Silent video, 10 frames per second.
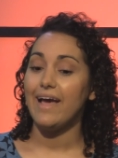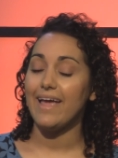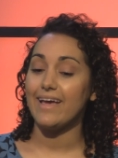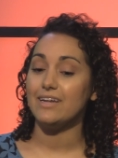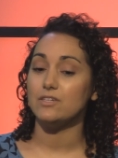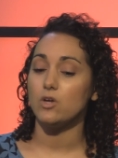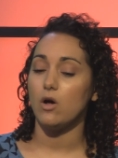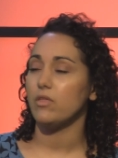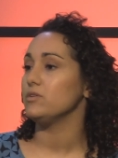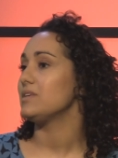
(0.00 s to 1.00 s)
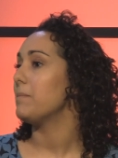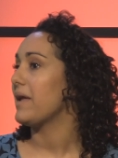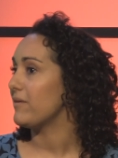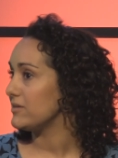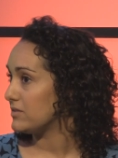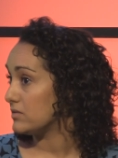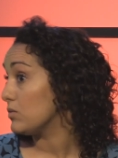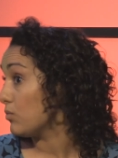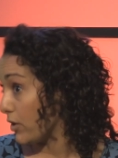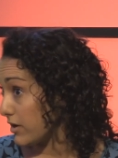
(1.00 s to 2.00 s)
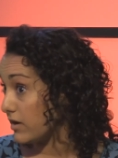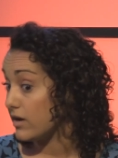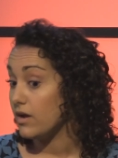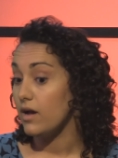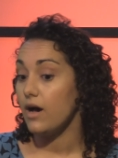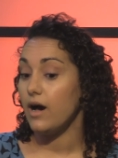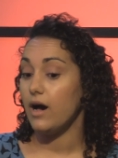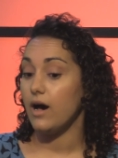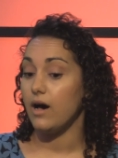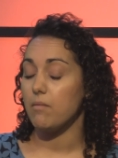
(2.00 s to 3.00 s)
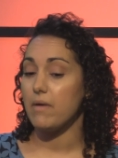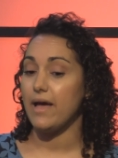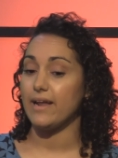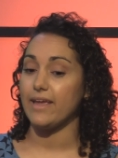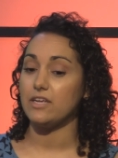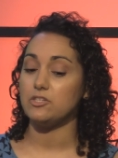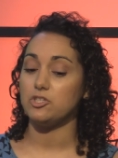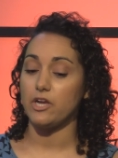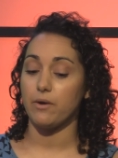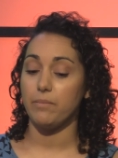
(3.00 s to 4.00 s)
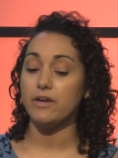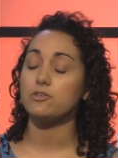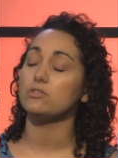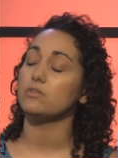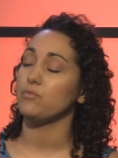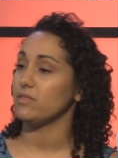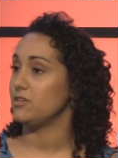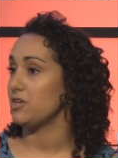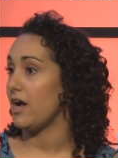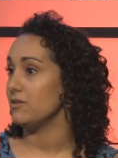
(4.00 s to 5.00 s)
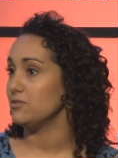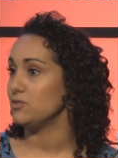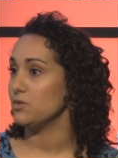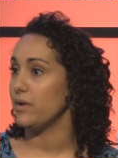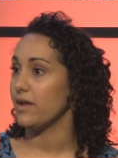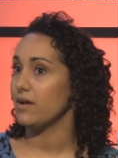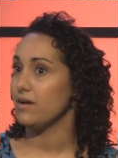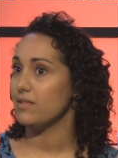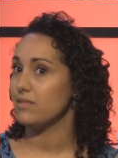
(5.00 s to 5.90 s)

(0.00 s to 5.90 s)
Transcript: And although some parents work uh, and I can share pictures of what the child is doing,